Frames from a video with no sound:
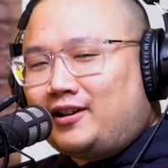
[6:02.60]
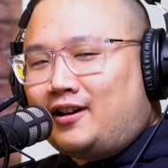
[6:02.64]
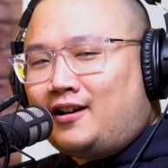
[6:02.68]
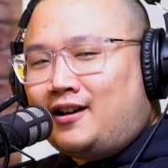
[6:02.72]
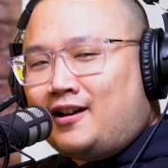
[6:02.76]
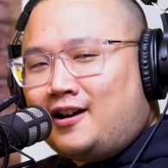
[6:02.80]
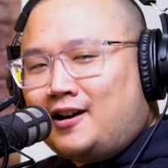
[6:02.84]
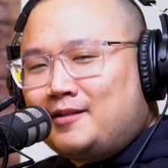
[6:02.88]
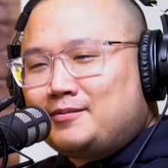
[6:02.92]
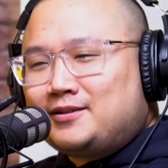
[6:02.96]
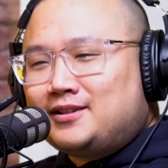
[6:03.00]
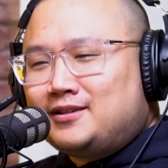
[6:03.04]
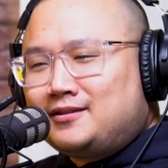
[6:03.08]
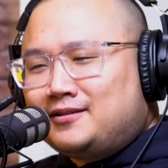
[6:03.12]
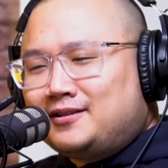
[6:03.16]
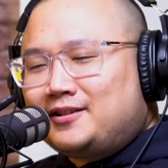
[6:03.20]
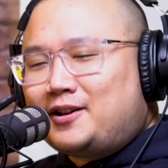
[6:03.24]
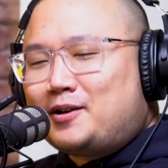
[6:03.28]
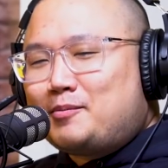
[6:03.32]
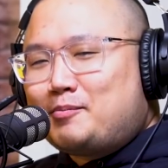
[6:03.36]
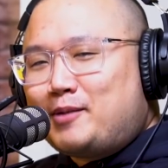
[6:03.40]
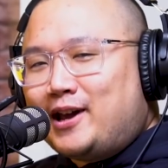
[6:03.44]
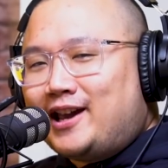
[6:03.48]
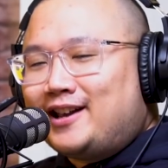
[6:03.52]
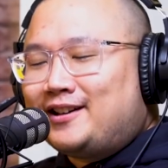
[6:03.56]
tops, not
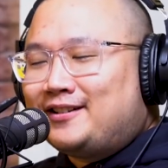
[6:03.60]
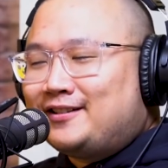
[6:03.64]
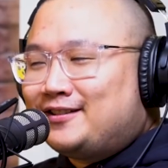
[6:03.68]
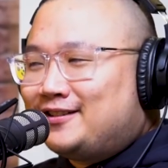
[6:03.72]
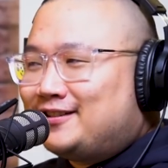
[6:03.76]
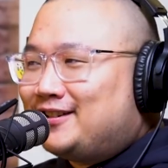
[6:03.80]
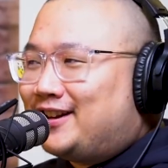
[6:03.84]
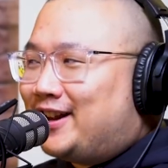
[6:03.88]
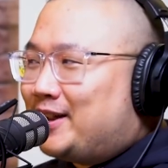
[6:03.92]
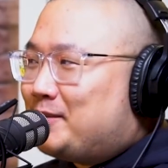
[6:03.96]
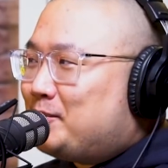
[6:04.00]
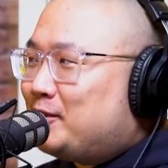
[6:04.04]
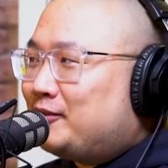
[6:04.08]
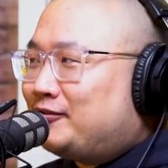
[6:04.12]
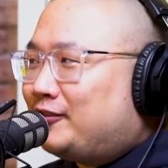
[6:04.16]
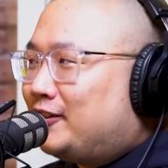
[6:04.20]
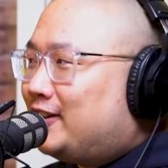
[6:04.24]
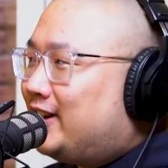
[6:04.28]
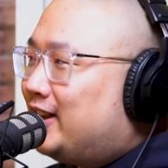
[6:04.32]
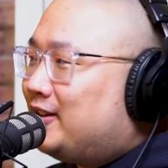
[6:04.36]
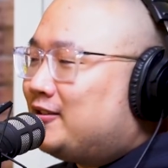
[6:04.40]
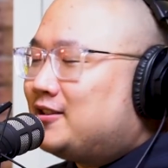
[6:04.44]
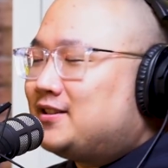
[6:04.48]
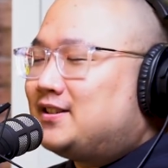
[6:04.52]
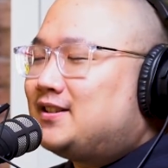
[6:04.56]
bad. Like before
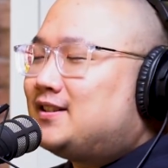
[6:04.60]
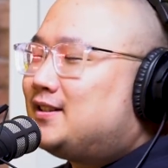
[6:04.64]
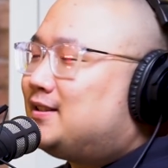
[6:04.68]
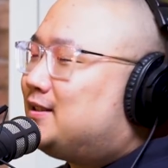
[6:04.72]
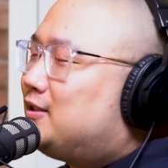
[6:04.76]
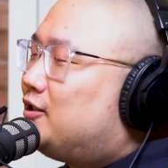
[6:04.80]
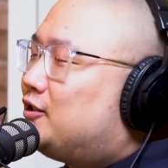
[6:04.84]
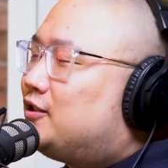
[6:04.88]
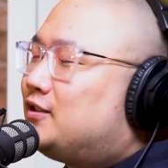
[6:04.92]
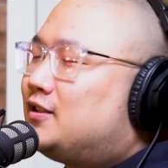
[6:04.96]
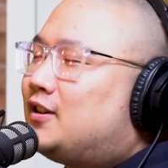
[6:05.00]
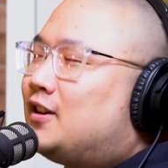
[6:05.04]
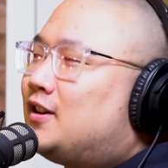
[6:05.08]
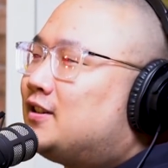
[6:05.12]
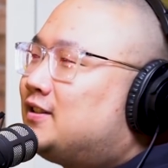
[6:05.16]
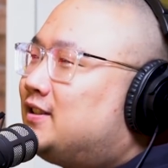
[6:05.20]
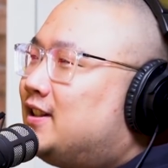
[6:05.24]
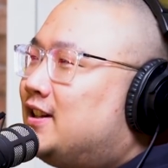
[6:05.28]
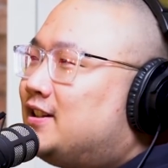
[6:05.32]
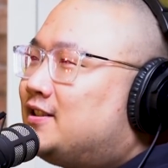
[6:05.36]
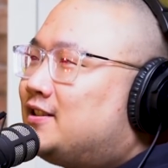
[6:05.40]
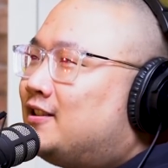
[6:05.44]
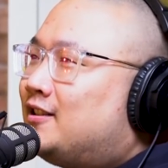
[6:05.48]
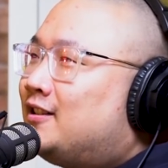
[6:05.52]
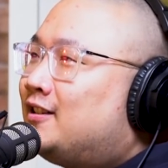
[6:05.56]
that was just
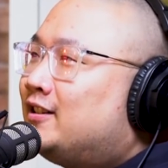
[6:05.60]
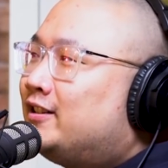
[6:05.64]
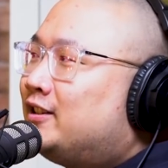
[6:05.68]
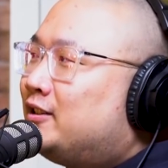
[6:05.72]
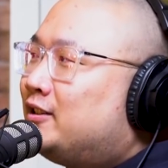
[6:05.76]
sausage. all